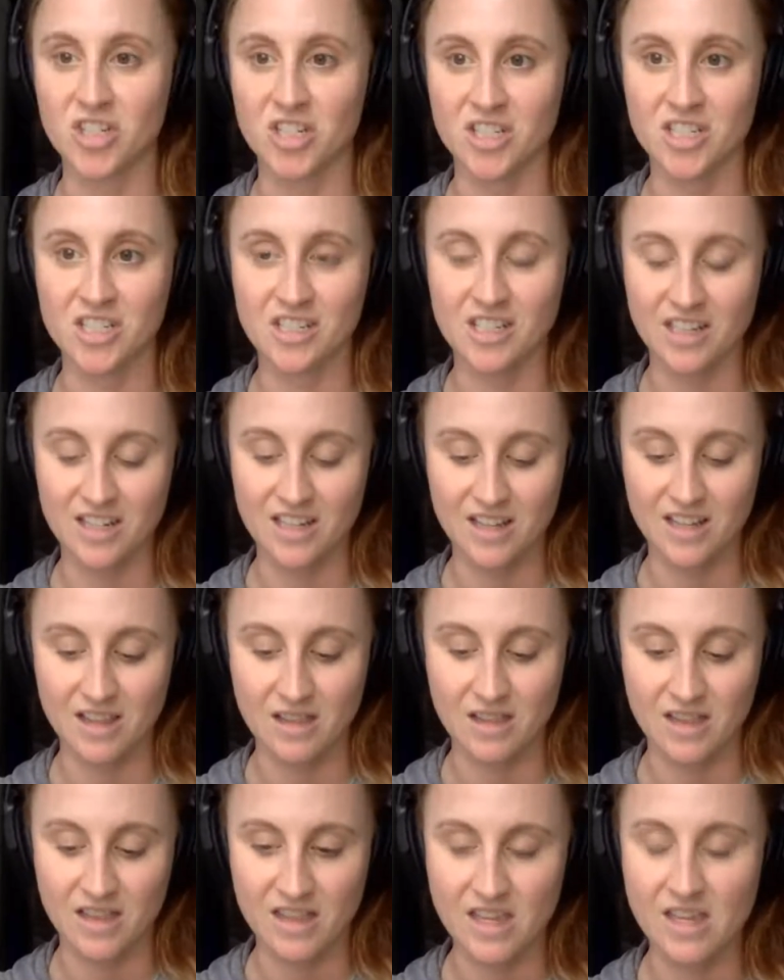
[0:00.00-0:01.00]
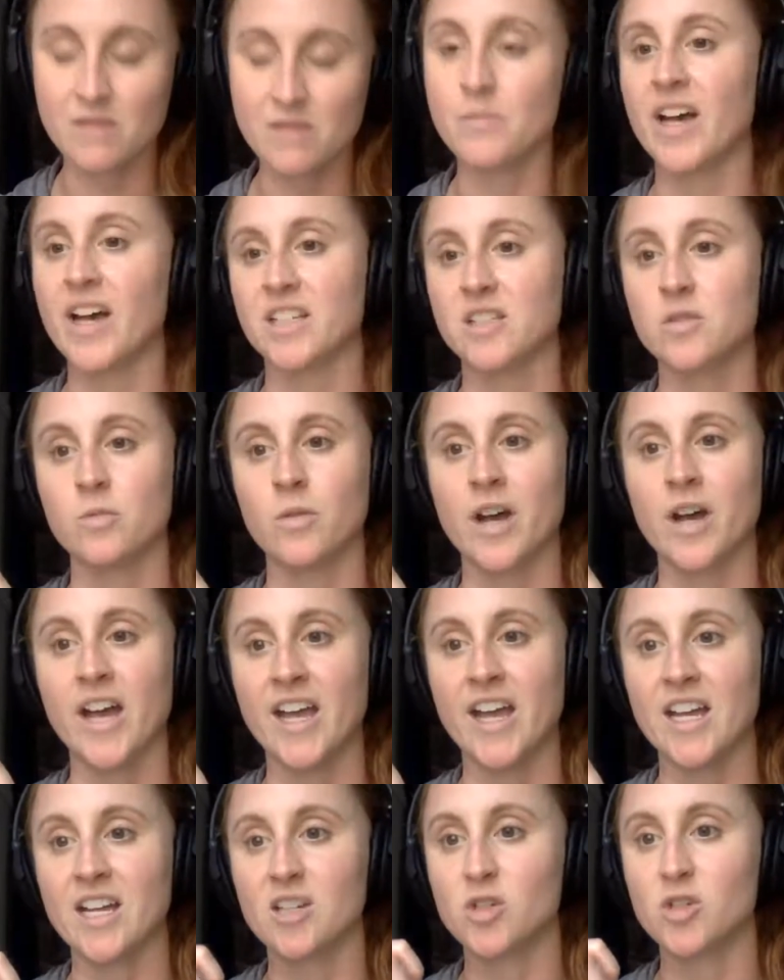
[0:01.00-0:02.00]
just the best
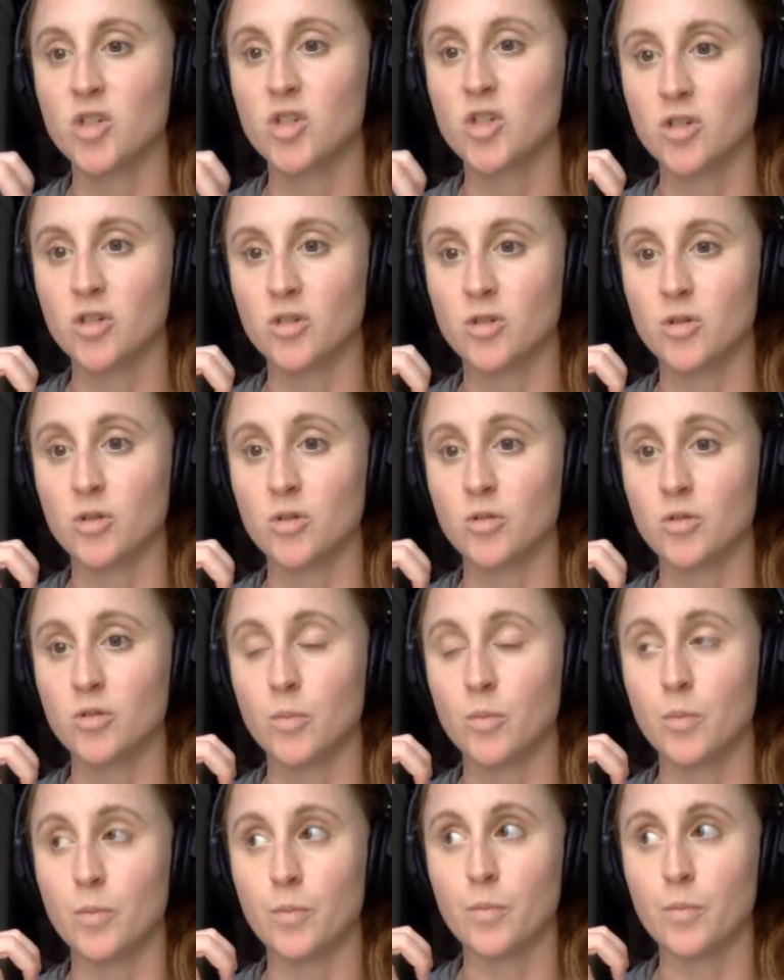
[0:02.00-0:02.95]
way to